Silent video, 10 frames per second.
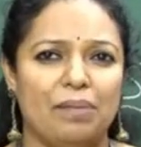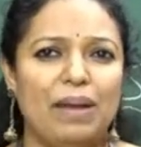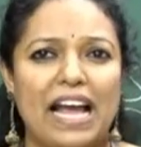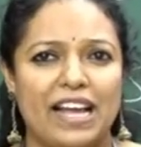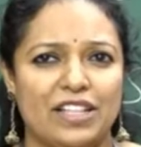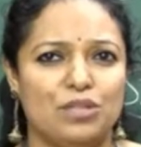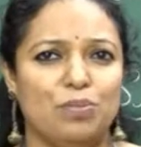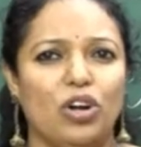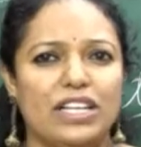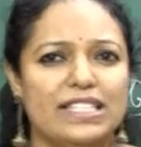plans,
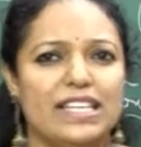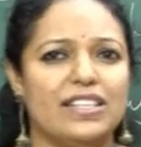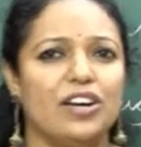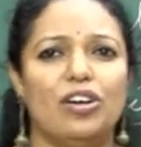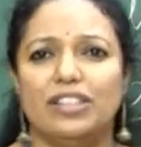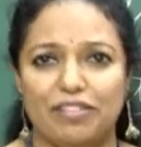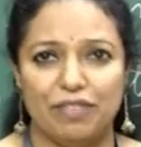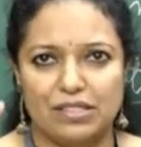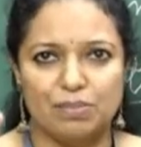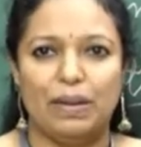policies and all, they
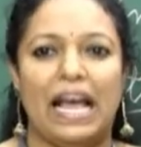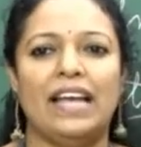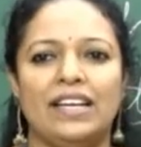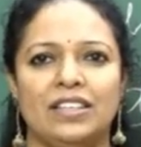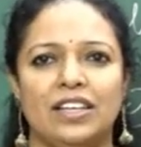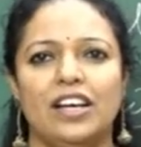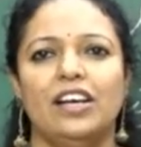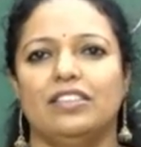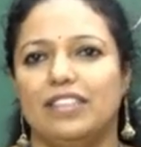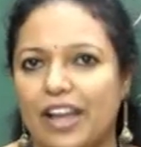first plan it,
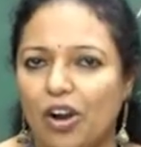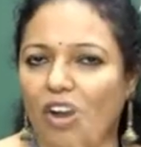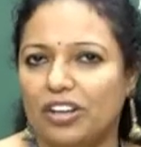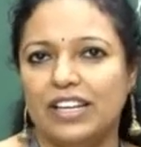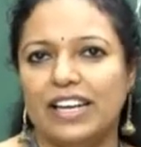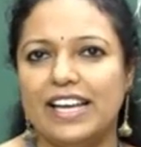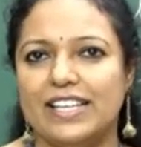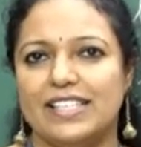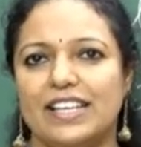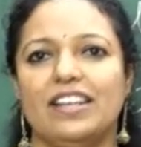they
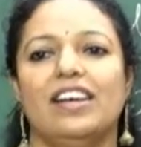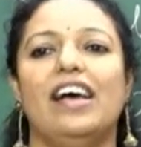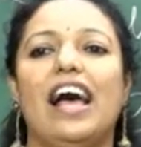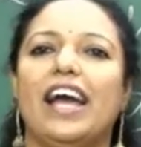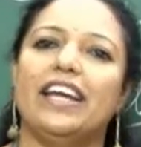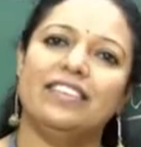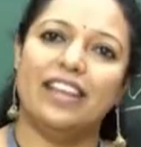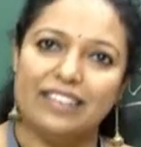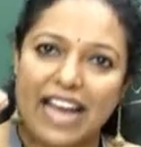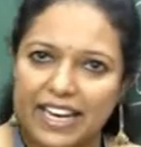organize it, and
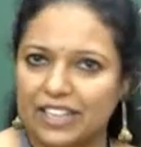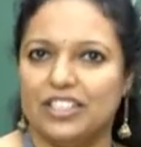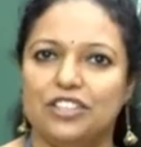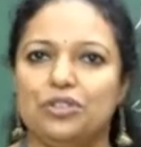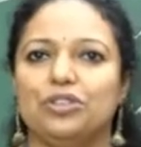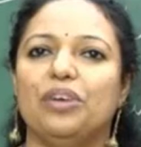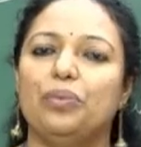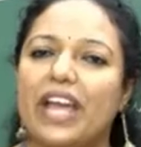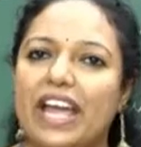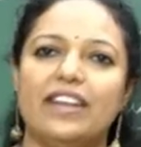they direct it to the
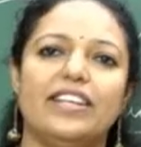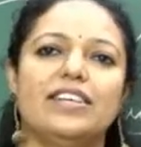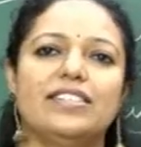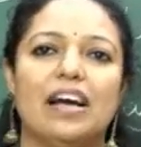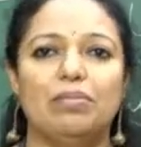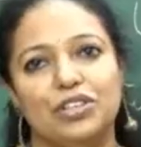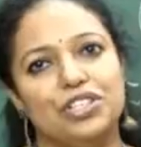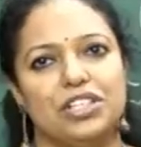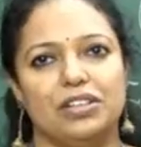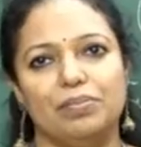various
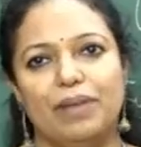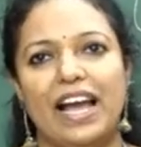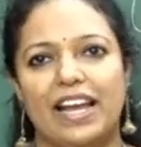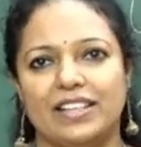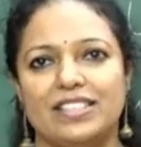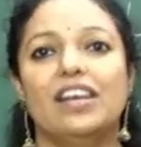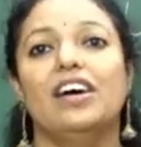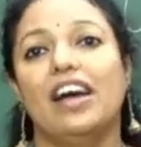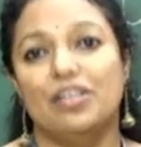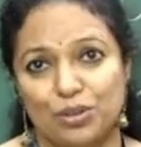commercial banks
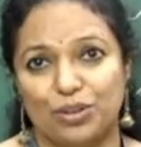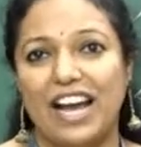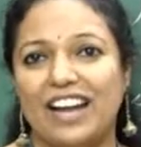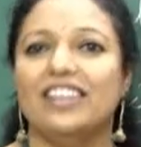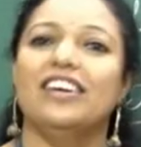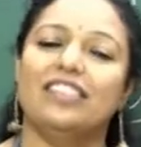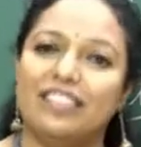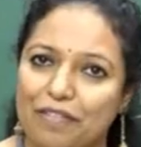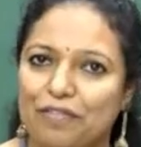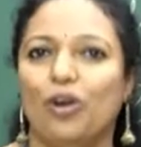so that
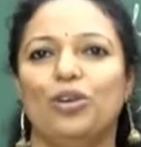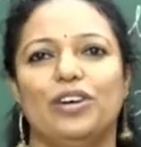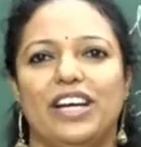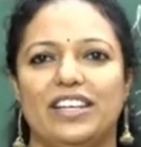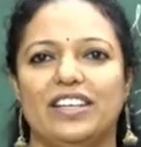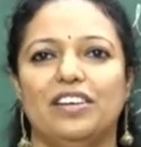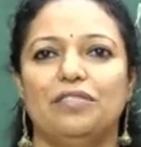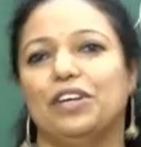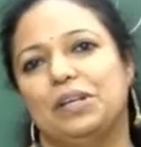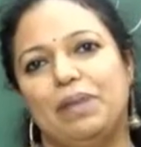they follow it
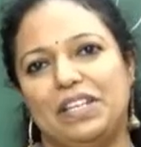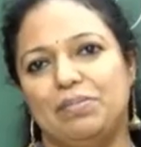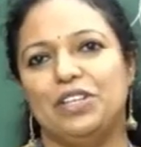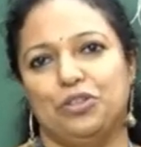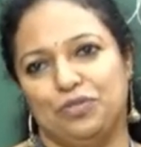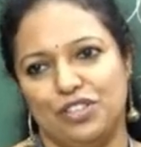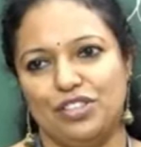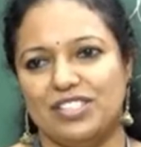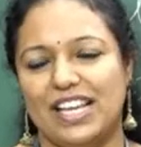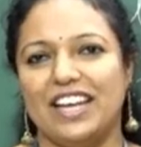for the betterment of the
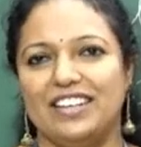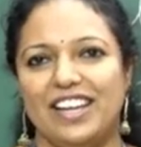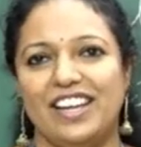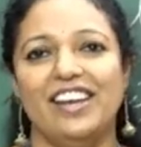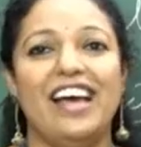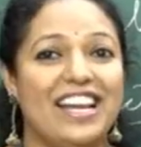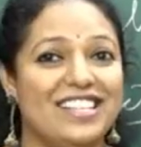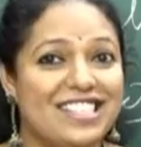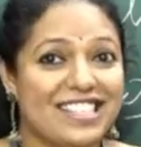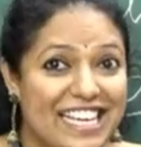society
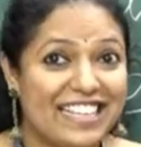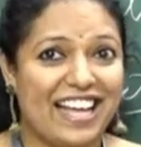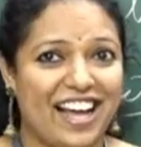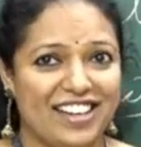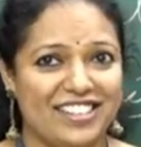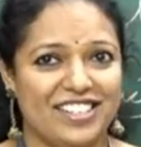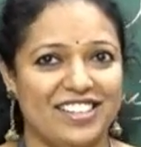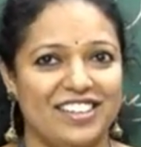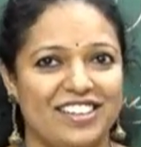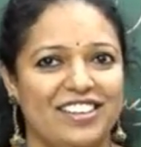and see that
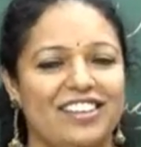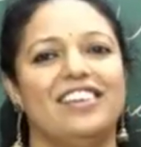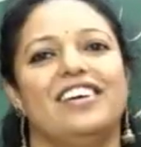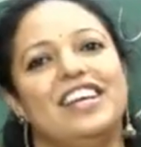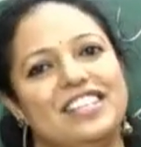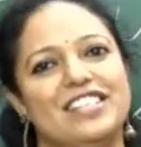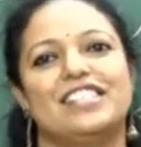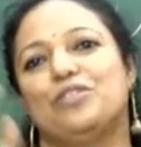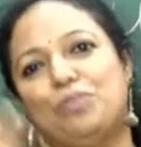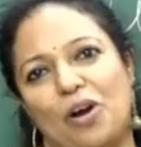it
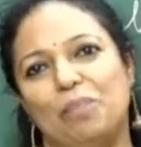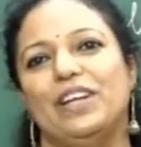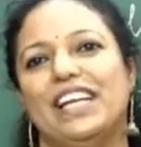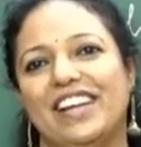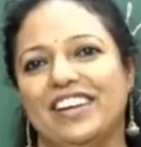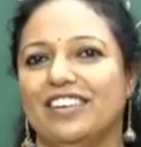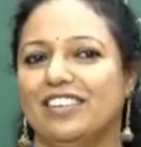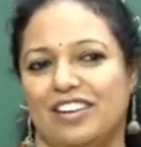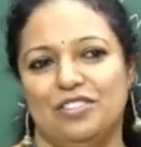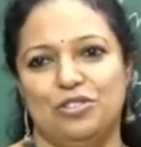is properly
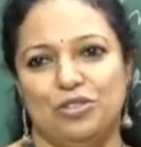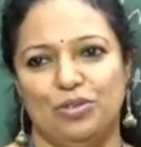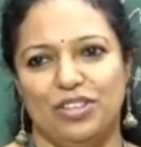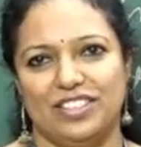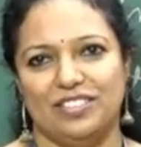controlled.